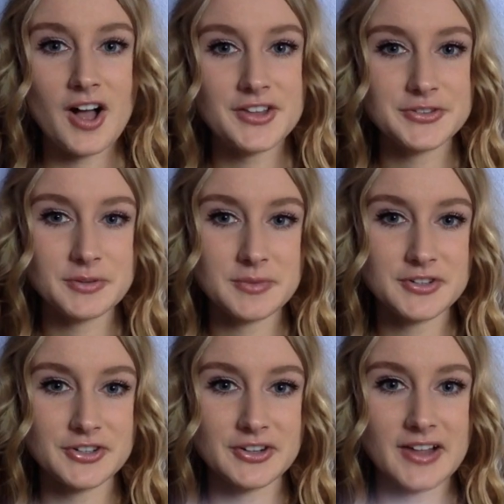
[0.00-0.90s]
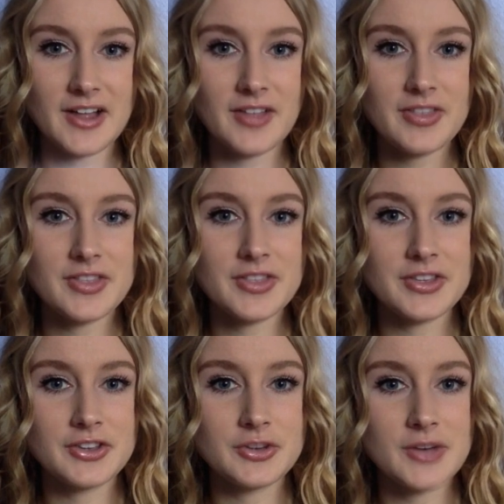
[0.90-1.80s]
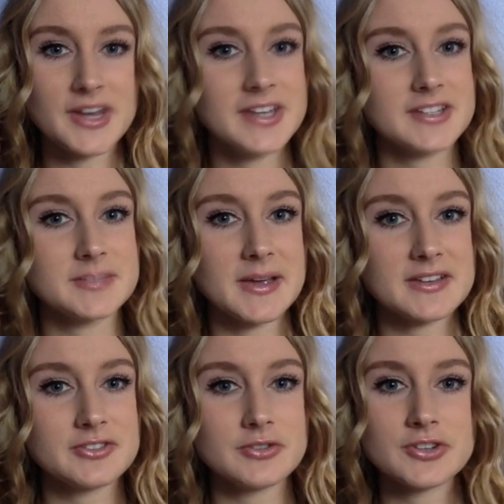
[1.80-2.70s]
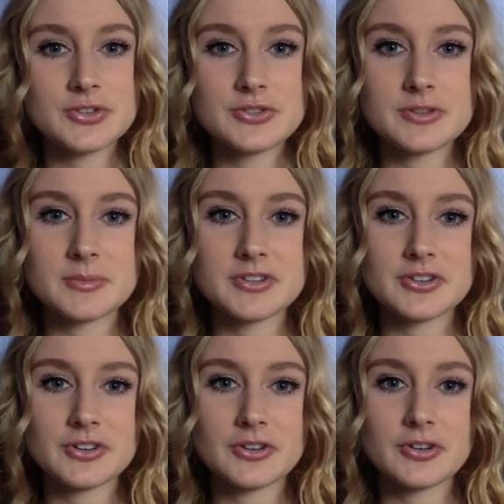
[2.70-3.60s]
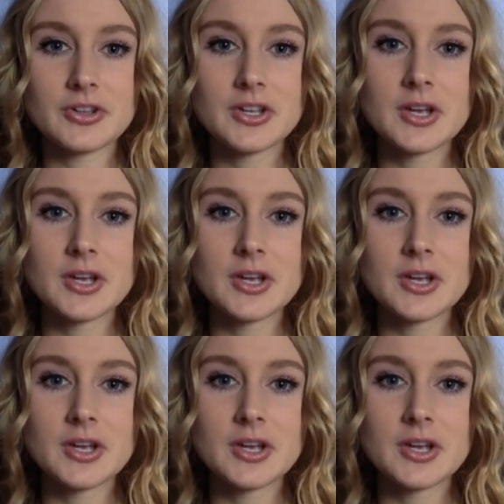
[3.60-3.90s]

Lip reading: Also in maternal health, the UN expects to reduce the maternal